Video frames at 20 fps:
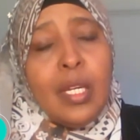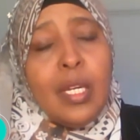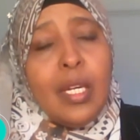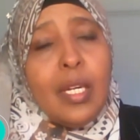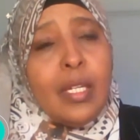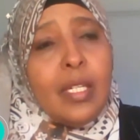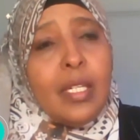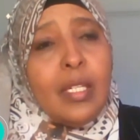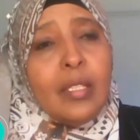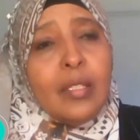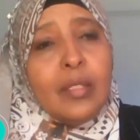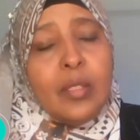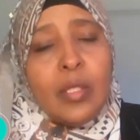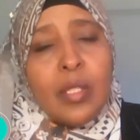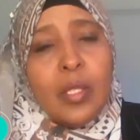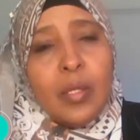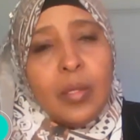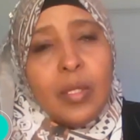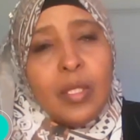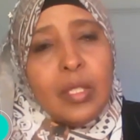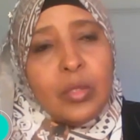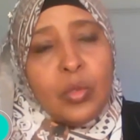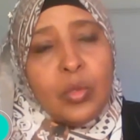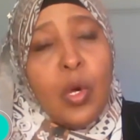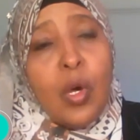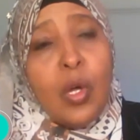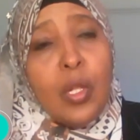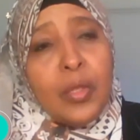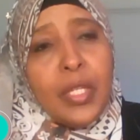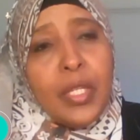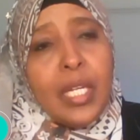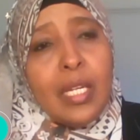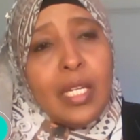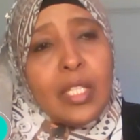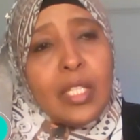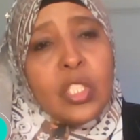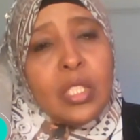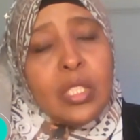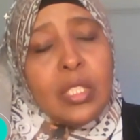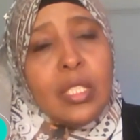to hold the
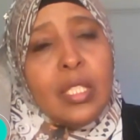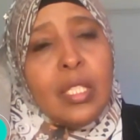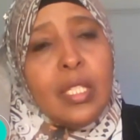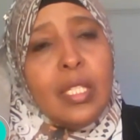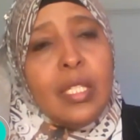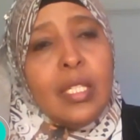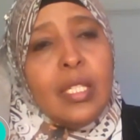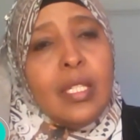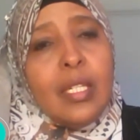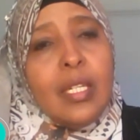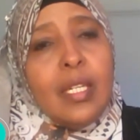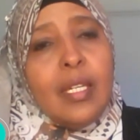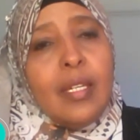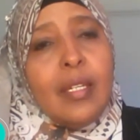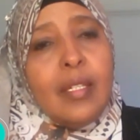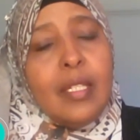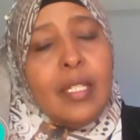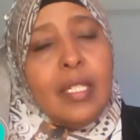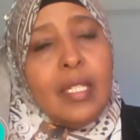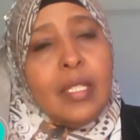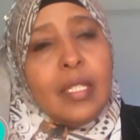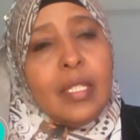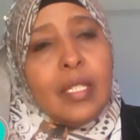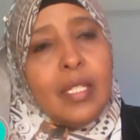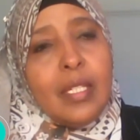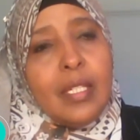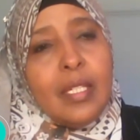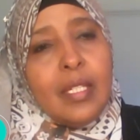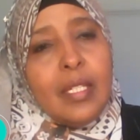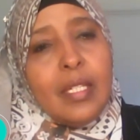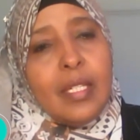election either